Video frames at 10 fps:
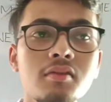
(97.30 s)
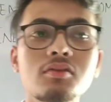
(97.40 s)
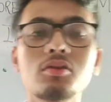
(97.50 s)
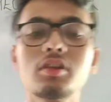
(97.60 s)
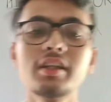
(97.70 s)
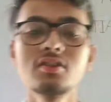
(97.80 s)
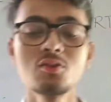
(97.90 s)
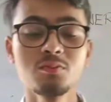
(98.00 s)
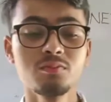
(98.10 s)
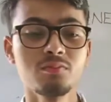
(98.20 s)

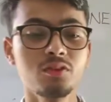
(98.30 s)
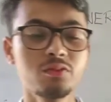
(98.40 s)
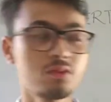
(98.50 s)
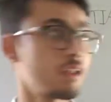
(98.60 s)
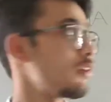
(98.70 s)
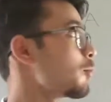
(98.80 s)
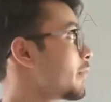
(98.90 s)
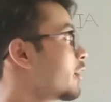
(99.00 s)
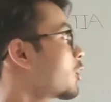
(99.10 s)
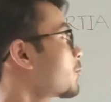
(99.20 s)
let's move to our
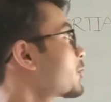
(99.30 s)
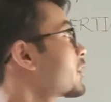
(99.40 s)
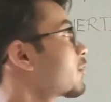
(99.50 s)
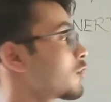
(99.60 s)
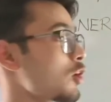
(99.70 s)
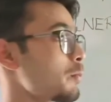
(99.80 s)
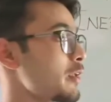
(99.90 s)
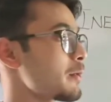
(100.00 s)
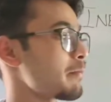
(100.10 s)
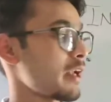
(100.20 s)
main
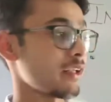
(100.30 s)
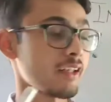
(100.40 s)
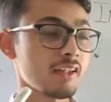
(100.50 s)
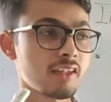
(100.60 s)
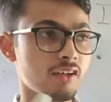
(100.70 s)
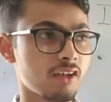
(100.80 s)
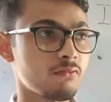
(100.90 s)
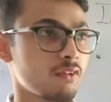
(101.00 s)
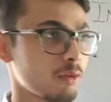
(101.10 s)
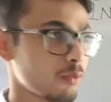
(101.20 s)
topic, parallel
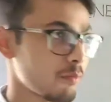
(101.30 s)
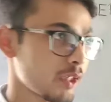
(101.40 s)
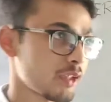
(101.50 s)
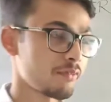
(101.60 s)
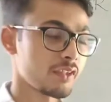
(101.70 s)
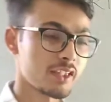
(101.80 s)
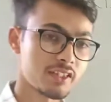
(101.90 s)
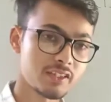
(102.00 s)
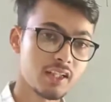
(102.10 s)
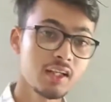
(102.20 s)
theorem for moment of
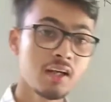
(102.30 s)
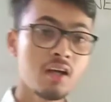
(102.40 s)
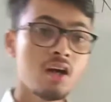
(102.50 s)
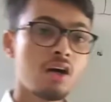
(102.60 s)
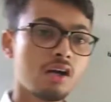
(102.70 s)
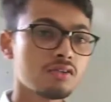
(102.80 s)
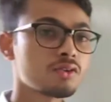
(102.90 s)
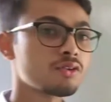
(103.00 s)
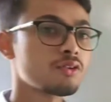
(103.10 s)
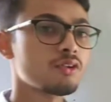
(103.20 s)
inertia,
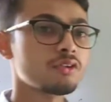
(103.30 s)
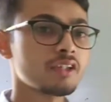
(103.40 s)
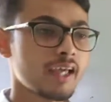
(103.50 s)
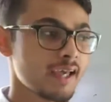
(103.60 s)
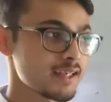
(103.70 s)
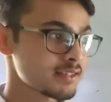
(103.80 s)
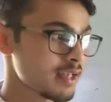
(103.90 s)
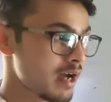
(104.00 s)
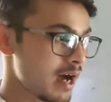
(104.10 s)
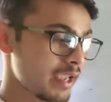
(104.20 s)
also known as
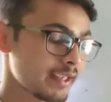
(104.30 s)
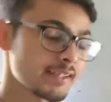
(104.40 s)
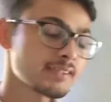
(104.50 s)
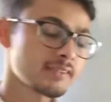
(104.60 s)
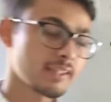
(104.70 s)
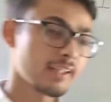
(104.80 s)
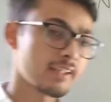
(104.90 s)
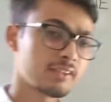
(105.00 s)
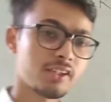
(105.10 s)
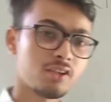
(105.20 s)

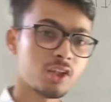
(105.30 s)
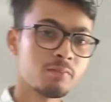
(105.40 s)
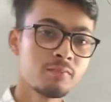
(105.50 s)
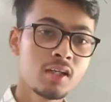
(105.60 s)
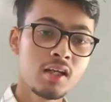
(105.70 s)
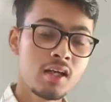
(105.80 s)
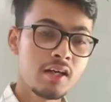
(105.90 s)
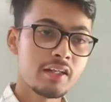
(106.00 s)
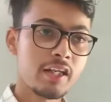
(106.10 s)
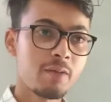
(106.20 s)
Huygens-Steiner theorem,
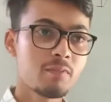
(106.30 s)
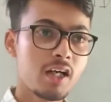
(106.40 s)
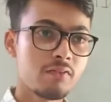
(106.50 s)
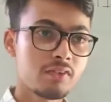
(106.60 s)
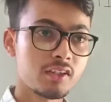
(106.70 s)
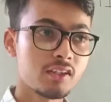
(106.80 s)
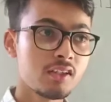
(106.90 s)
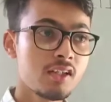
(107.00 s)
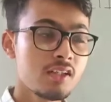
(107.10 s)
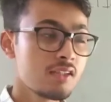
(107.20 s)
named
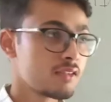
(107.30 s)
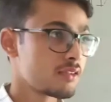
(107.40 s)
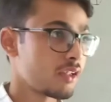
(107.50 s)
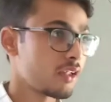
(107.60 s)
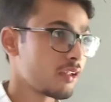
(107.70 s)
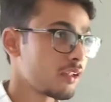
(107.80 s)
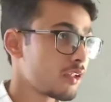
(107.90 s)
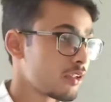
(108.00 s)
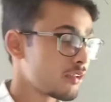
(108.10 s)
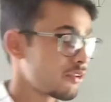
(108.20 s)
after Sir
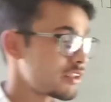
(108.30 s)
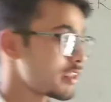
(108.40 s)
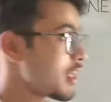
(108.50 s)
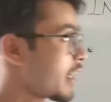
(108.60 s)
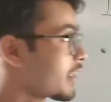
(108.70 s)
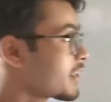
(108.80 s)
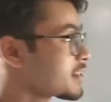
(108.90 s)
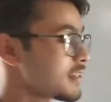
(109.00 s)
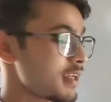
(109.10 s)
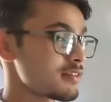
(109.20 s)
Christian
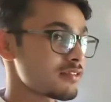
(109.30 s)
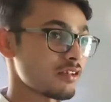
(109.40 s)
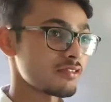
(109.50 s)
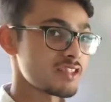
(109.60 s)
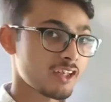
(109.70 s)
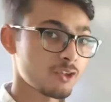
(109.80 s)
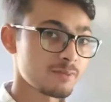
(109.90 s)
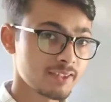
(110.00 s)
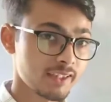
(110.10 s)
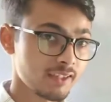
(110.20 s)
Huygens and Sir
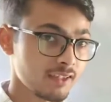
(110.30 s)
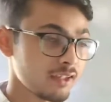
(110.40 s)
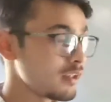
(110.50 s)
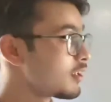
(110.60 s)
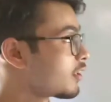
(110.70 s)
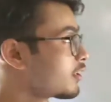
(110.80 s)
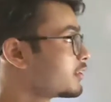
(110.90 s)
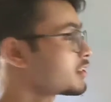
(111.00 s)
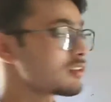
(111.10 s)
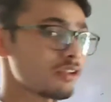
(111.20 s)
Jacob Steiner.
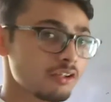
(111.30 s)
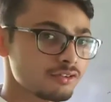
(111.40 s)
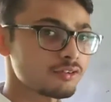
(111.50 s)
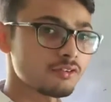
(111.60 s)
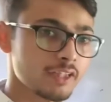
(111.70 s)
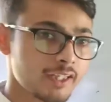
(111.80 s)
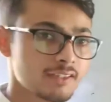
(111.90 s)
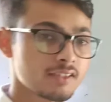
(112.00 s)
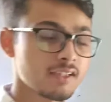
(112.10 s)
This is also known as